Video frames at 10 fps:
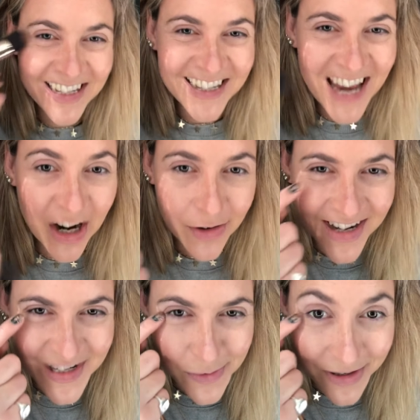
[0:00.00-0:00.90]
in
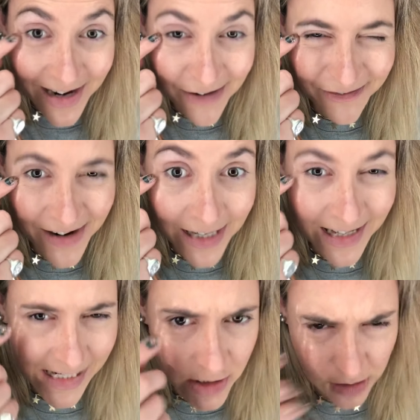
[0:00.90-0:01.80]
areas where you have fine
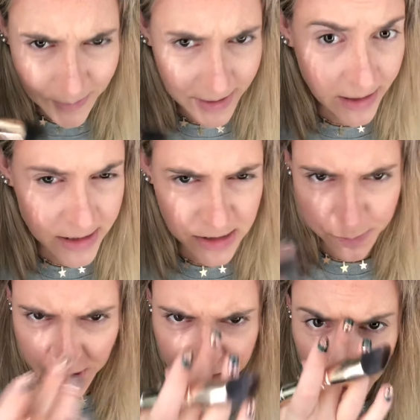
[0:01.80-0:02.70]
lines and many
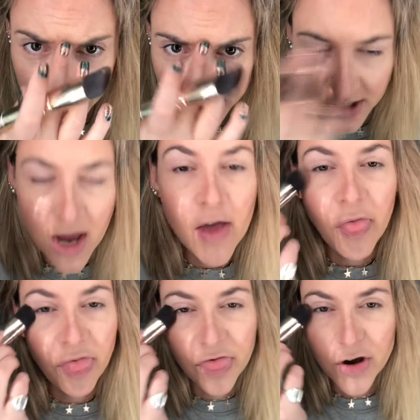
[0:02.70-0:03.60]
expressions,
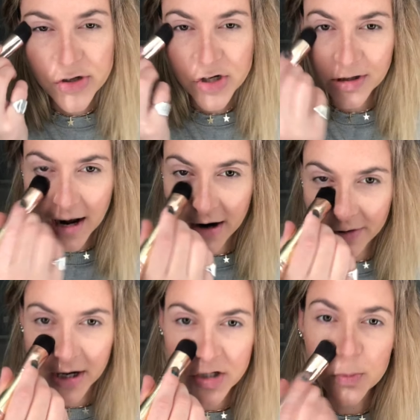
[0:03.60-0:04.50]
those are the
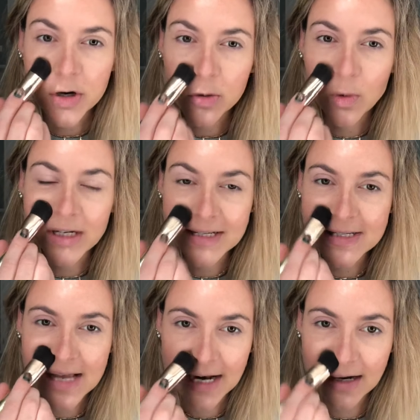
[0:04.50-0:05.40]
areas where you want to
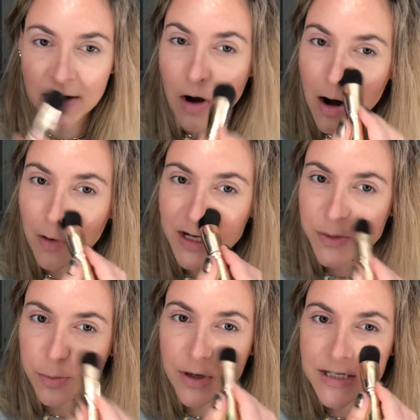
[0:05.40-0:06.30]
set it. Always
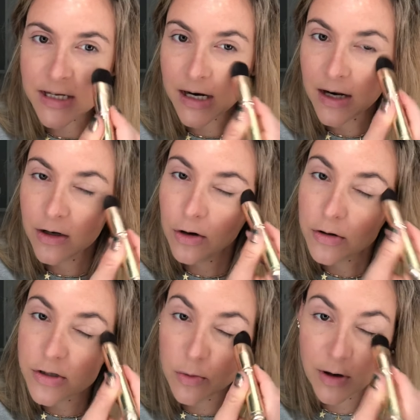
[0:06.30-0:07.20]
press it in. You
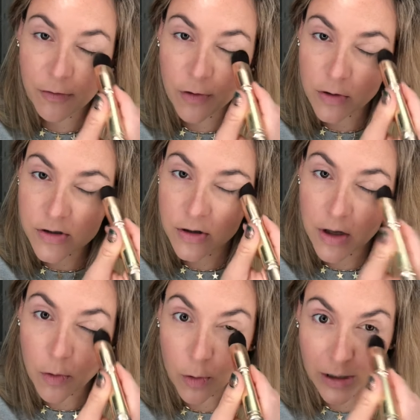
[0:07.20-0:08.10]
also want to focus on the
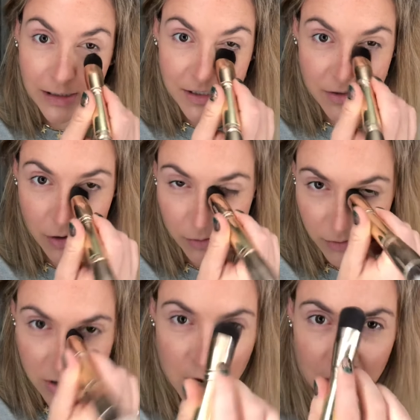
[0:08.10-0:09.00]
oily
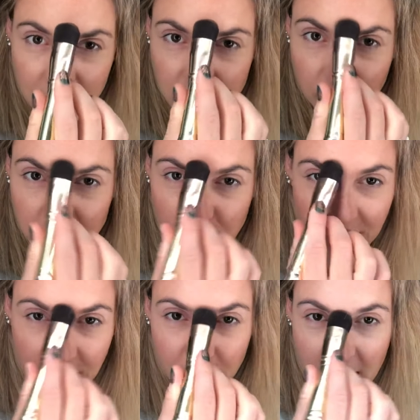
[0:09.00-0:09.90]
zones. So
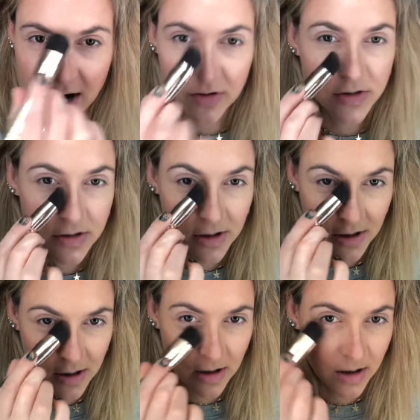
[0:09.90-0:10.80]
between your brows,
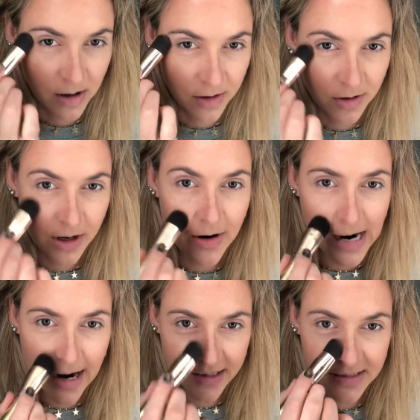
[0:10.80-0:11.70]
under your
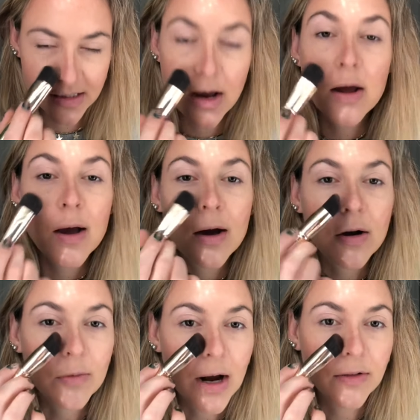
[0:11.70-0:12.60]
eyes,
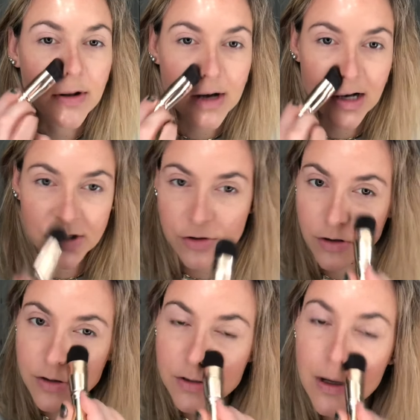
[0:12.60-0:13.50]
around the
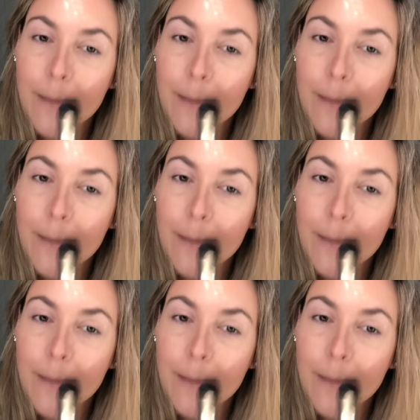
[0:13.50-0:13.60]
nostrils,